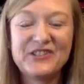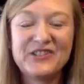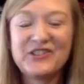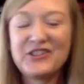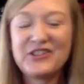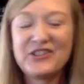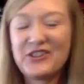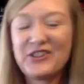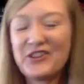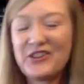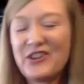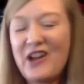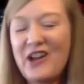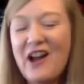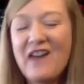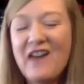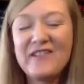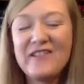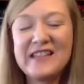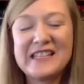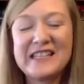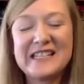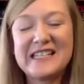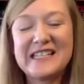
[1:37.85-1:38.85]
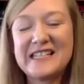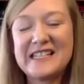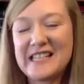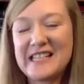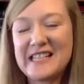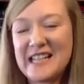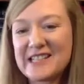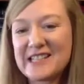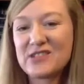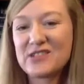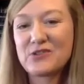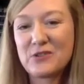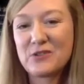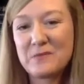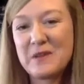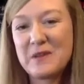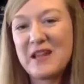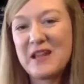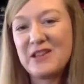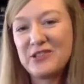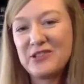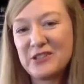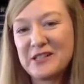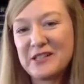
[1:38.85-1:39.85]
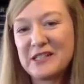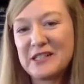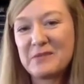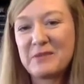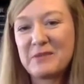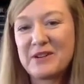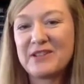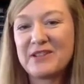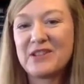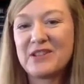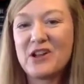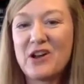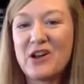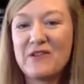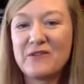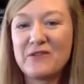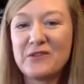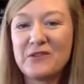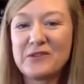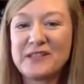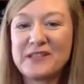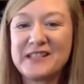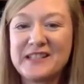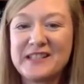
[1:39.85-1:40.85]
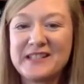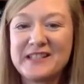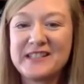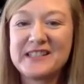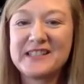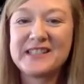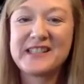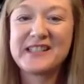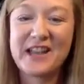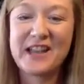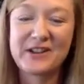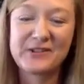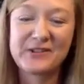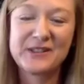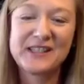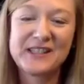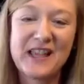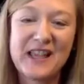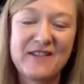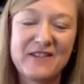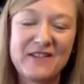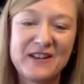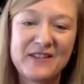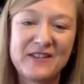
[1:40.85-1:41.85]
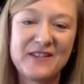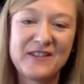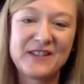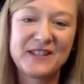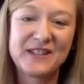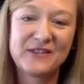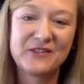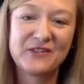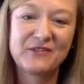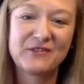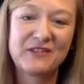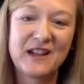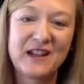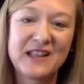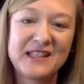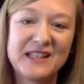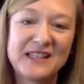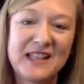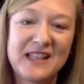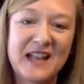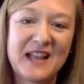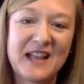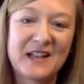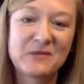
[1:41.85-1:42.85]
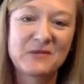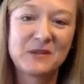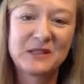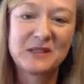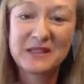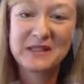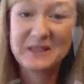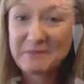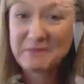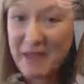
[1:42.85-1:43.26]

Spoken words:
Sure. Obviously, sex discrimination has been unlawful since Title VII of the Civil Rights Act was